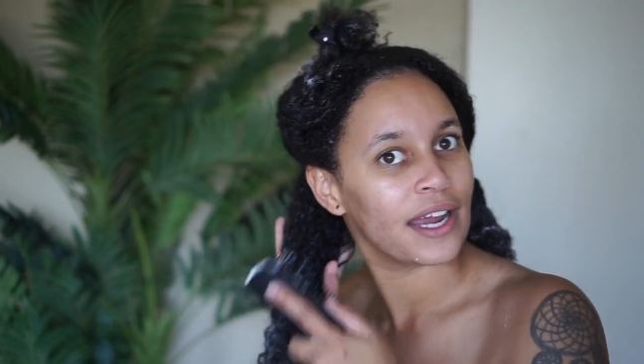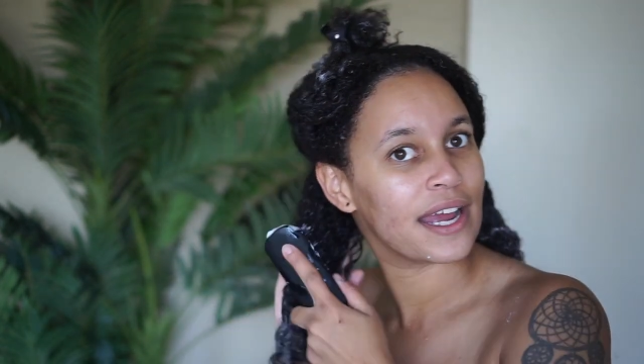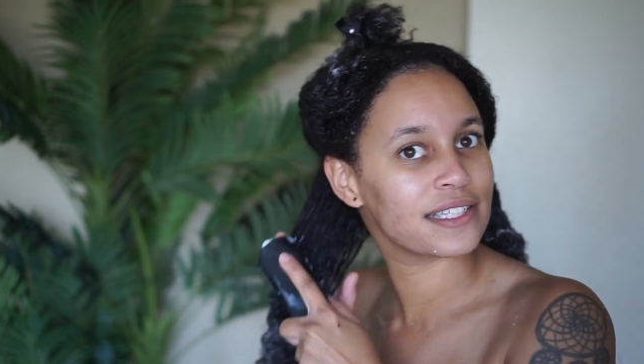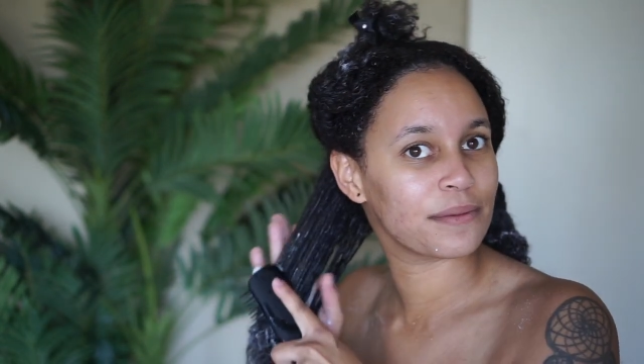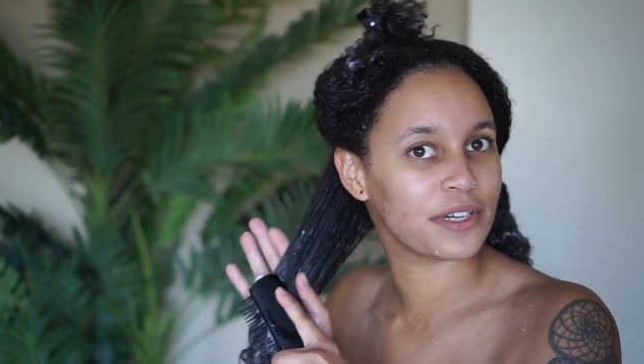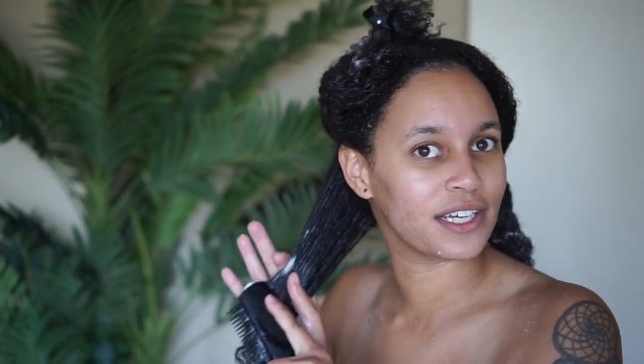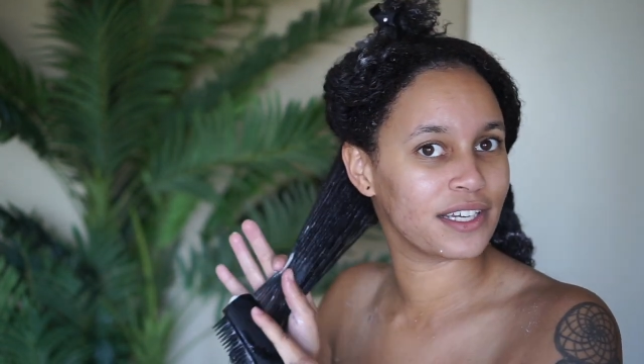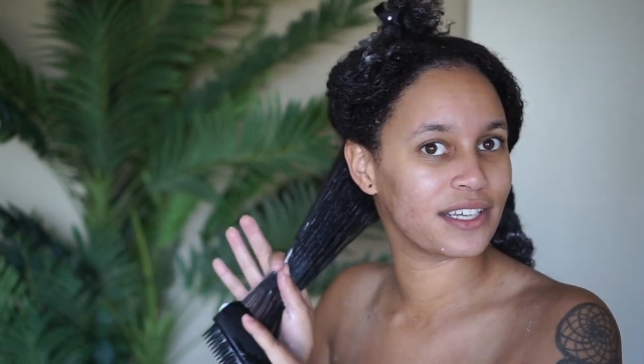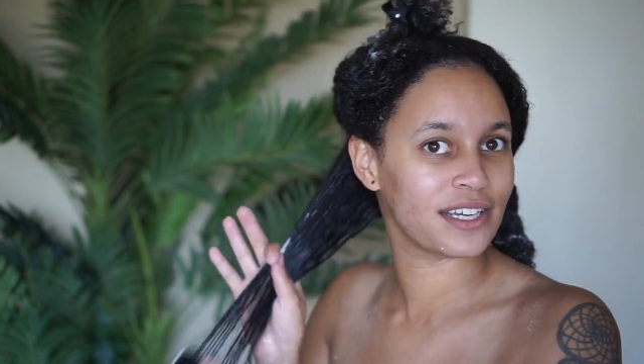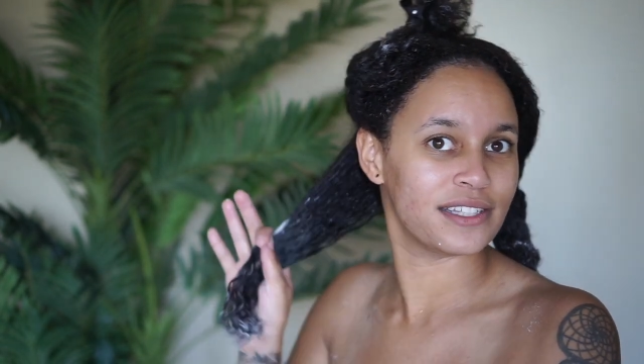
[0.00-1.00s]
as I'm
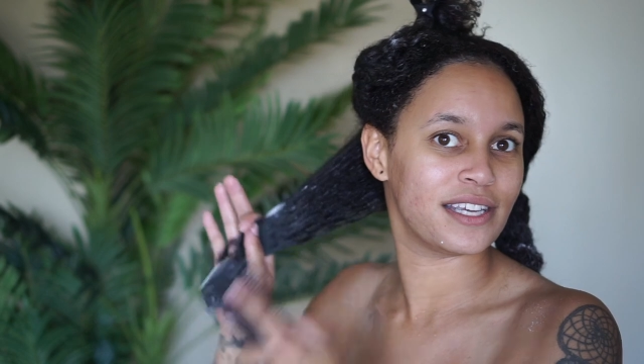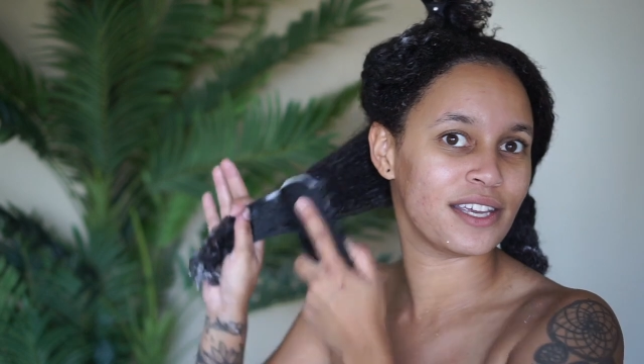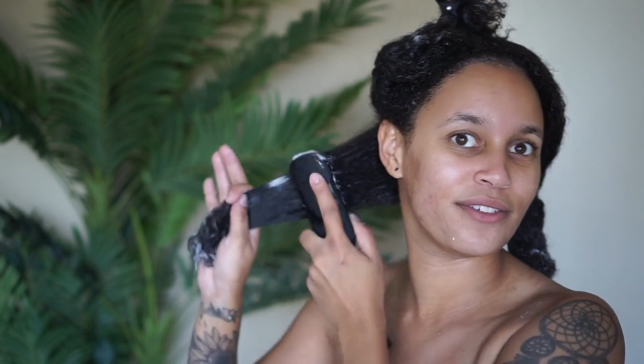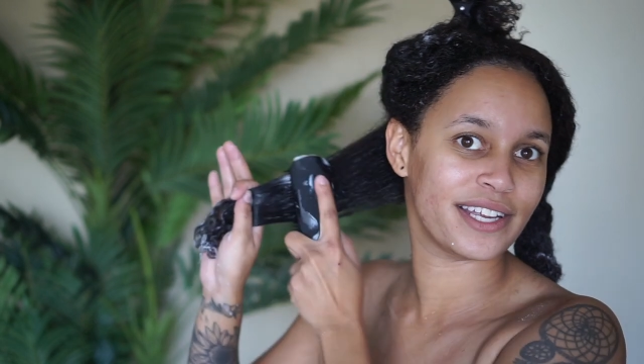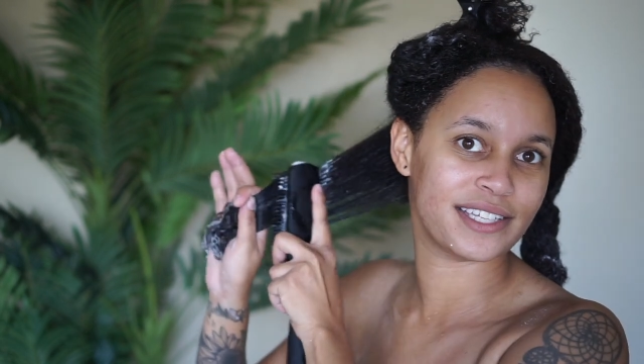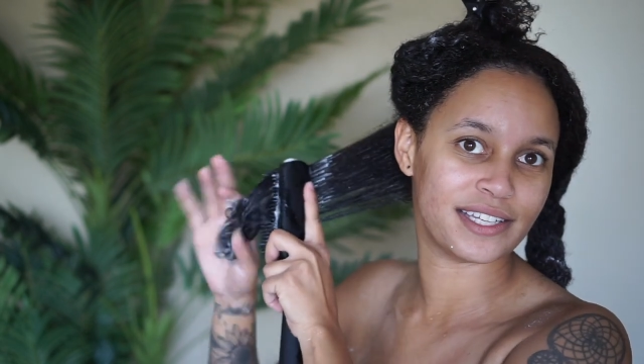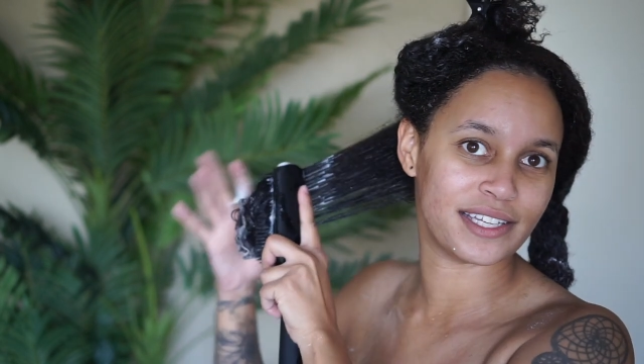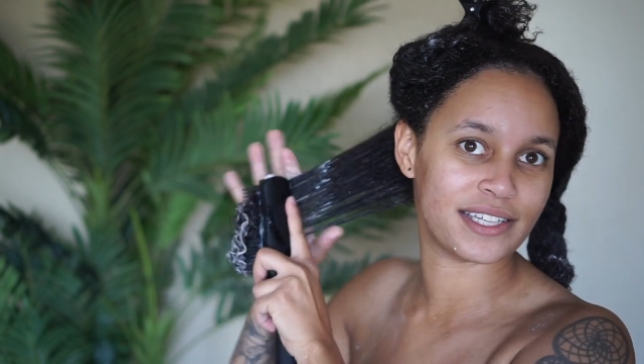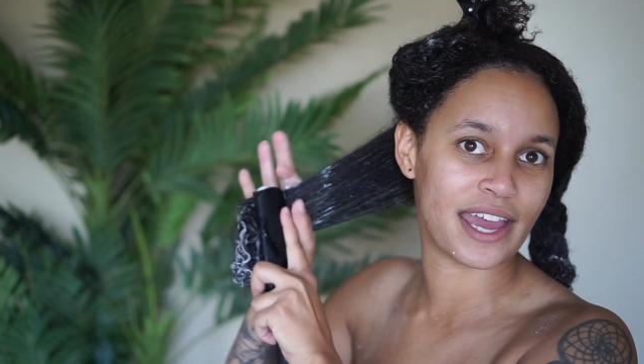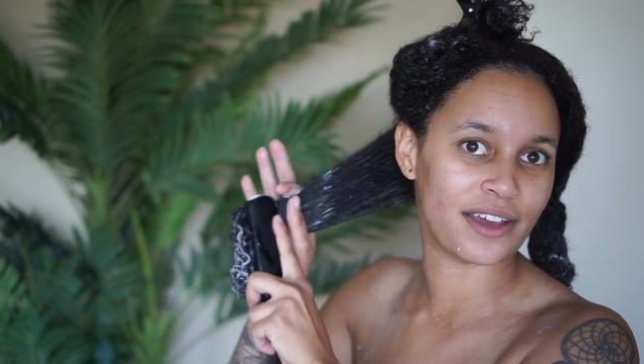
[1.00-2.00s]
continuing to
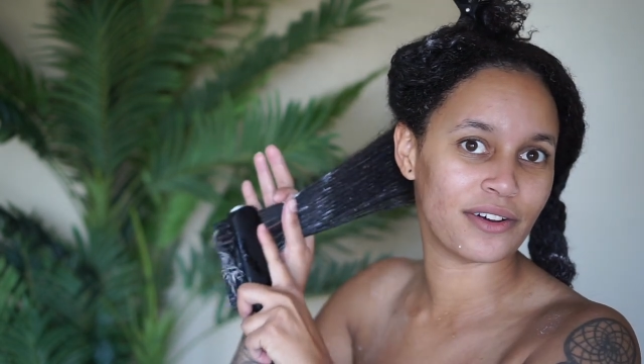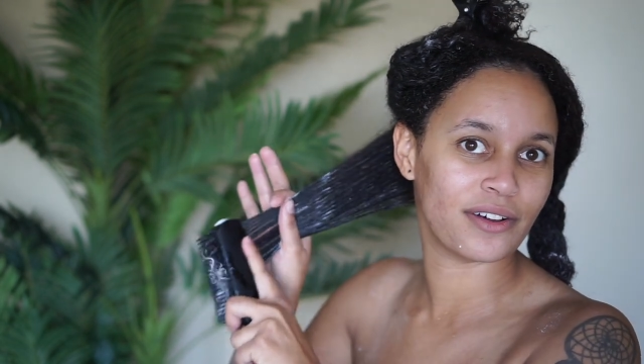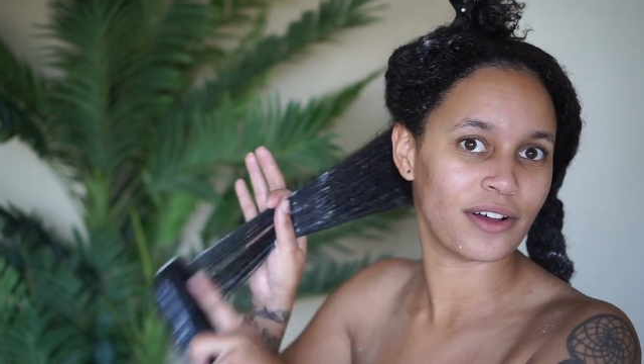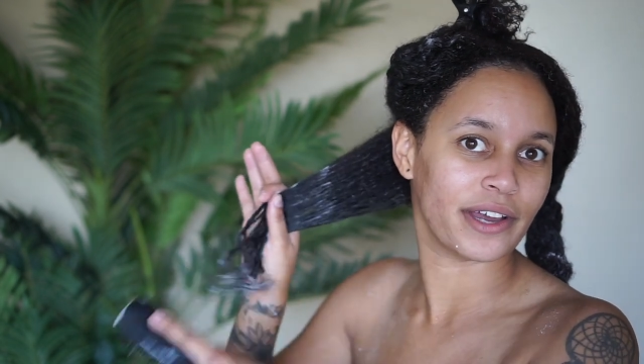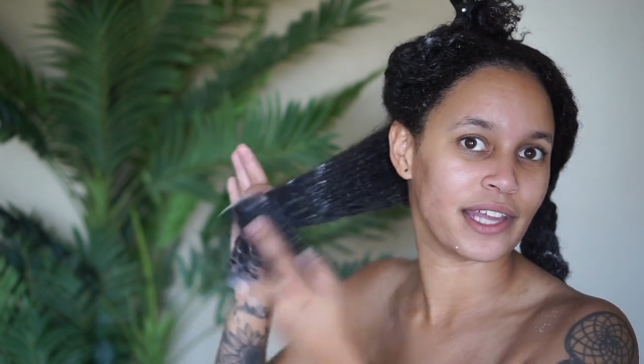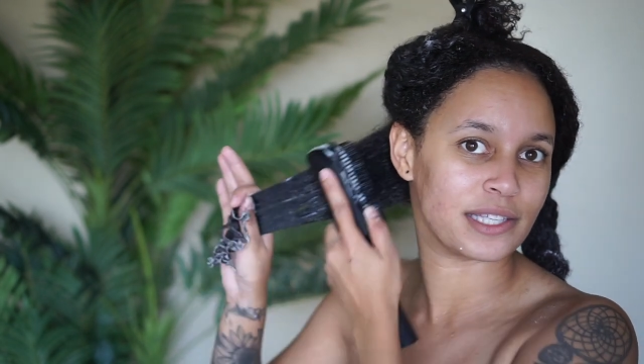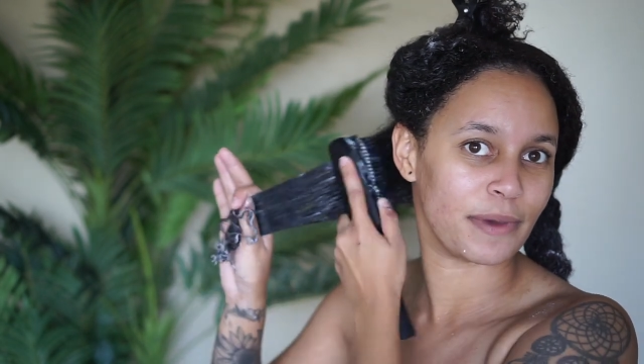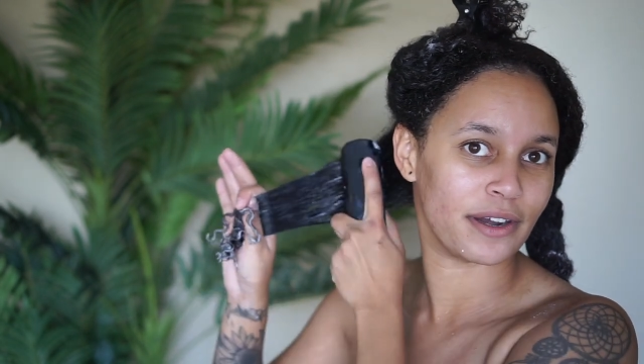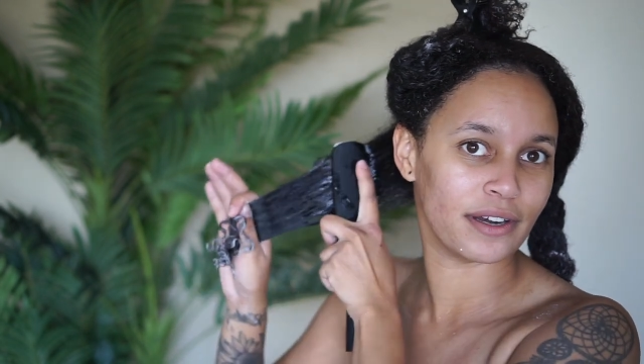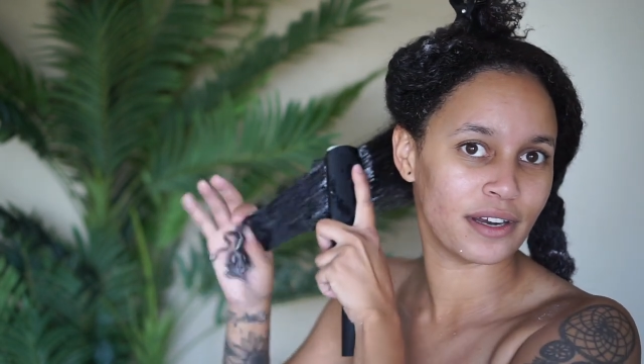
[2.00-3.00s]
detangle, okay, that's
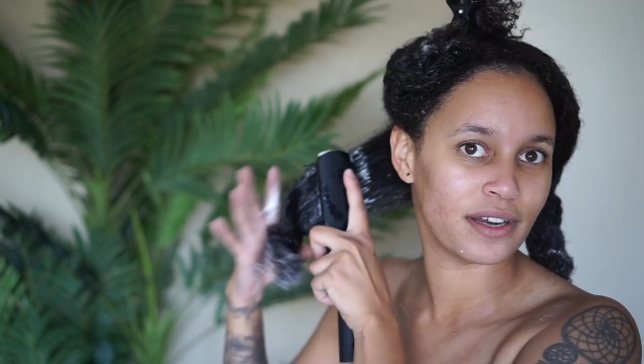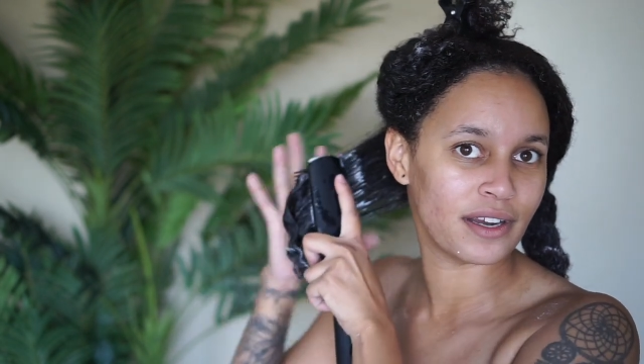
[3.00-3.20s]
better.